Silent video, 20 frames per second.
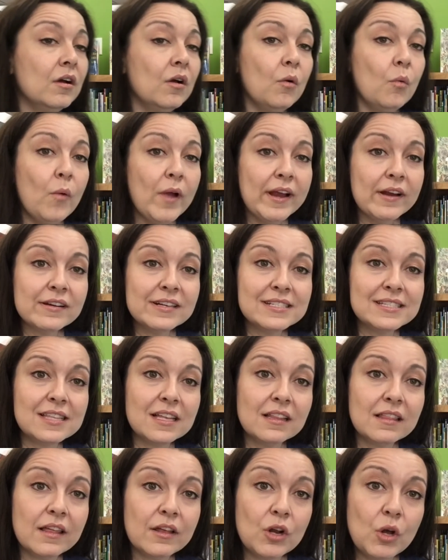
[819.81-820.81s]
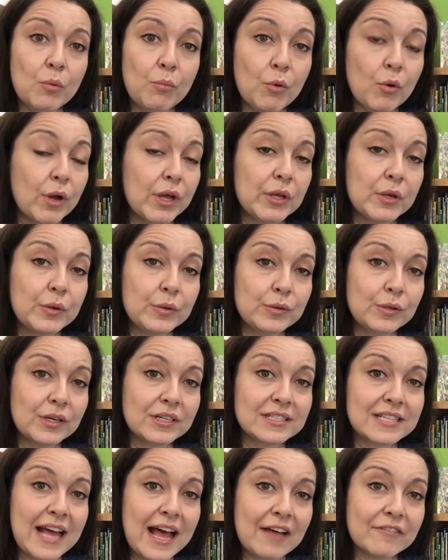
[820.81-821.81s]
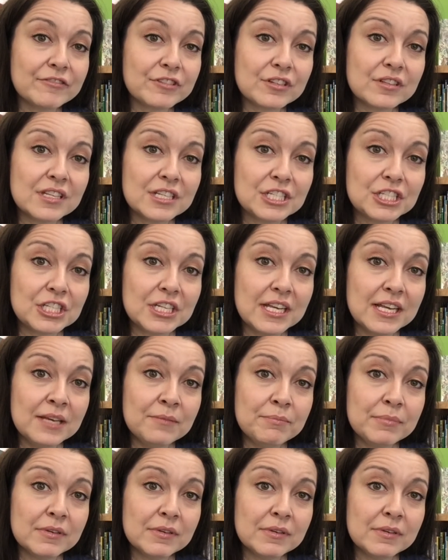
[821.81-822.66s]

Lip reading: Where is the little boy who looks after the sheep?